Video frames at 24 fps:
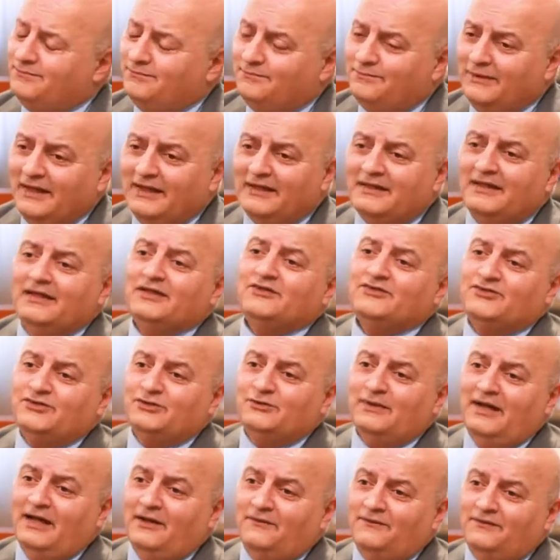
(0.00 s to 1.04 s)
big
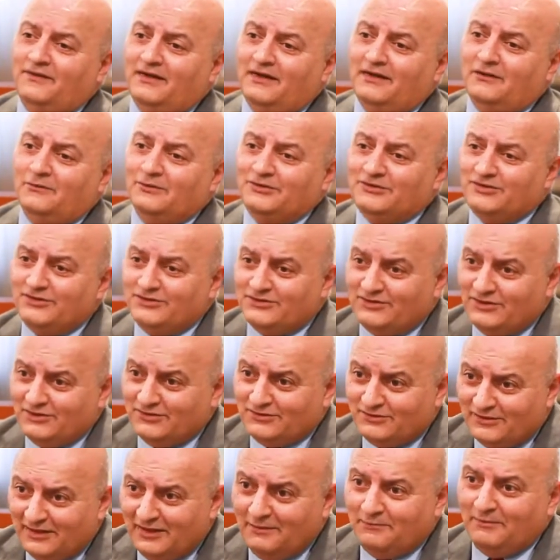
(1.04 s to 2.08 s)
issue out there, which is the
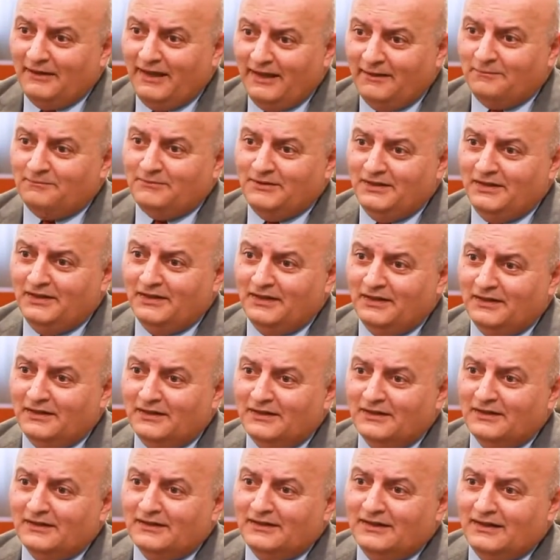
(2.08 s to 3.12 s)
sleep apnea
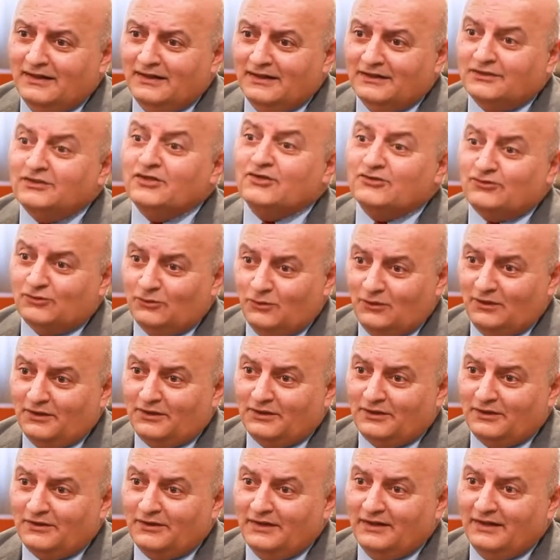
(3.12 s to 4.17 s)

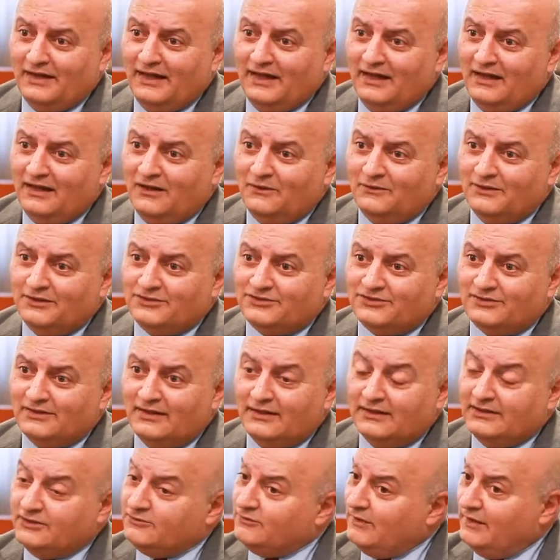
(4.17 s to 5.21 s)
disorder and how it's
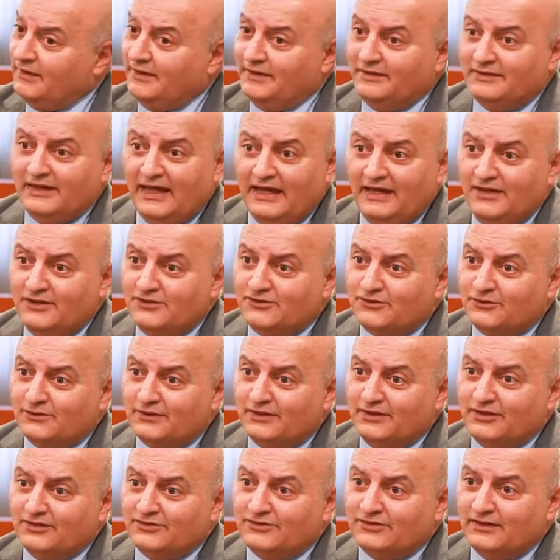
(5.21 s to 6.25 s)
very
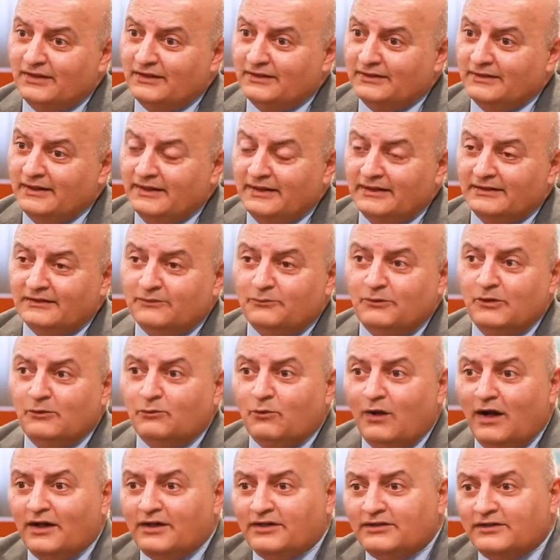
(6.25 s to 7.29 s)
dangerous, and we
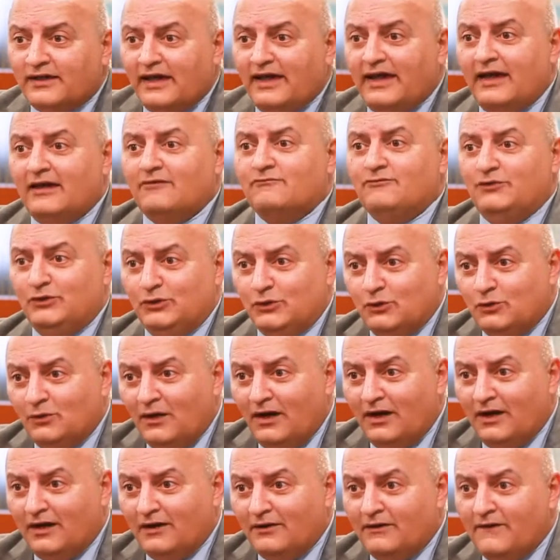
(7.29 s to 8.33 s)
wanted to have you
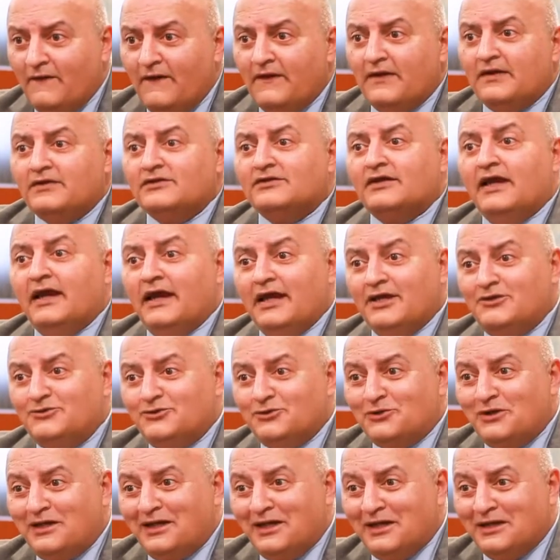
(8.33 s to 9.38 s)
on to
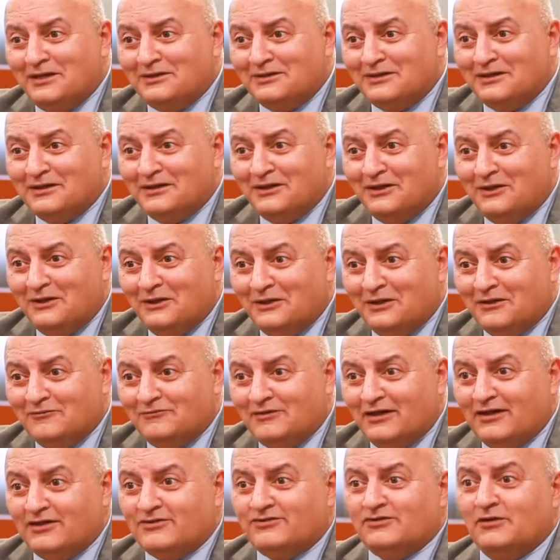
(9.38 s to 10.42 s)
educate all of
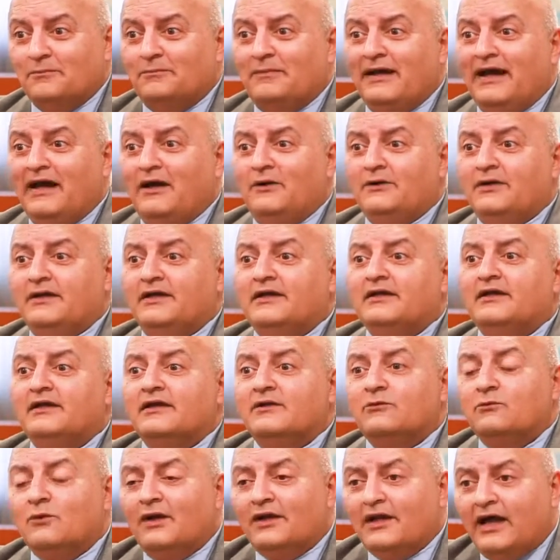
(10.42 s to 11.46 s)
us about it
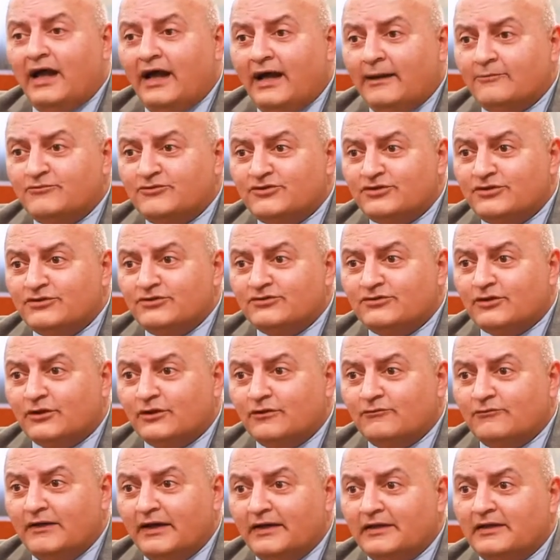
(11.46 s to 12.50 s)
and what options
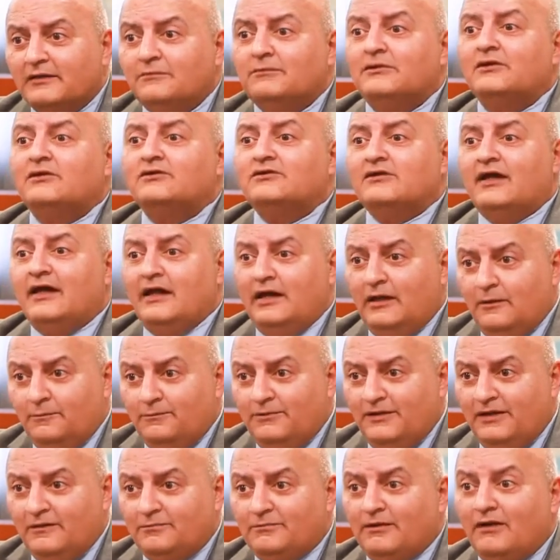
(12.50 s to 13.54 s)
are available to help
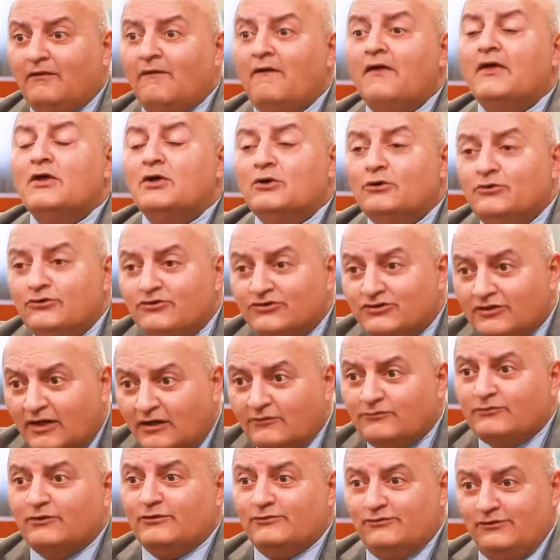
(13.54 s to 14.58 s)
people who
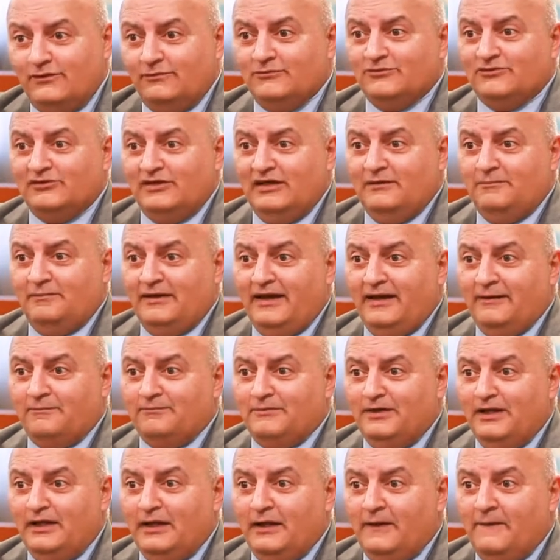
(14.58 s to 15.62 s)
suffer from sleep
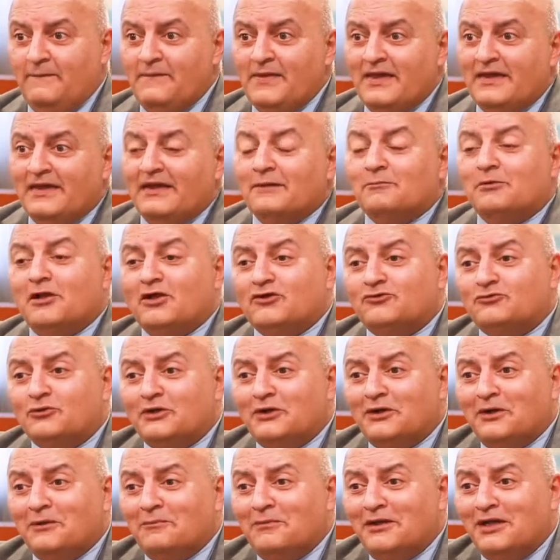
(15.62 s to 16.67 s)
apnea. Plus,
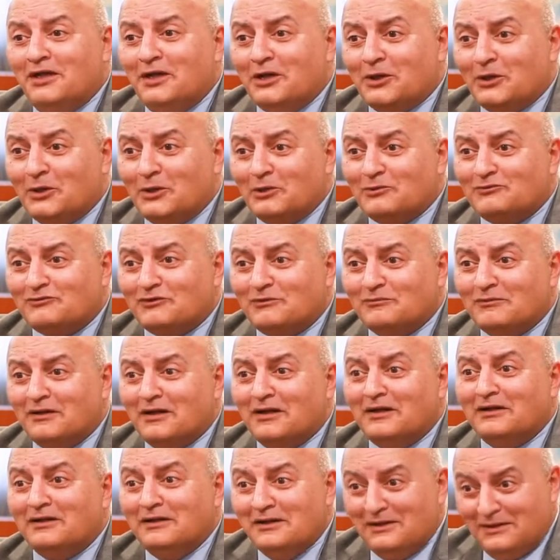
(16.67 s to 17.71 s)
we're going to be hearing from
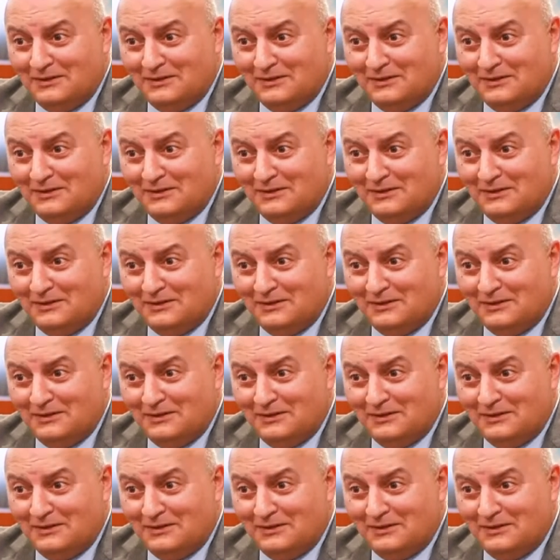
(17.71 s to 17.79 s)
a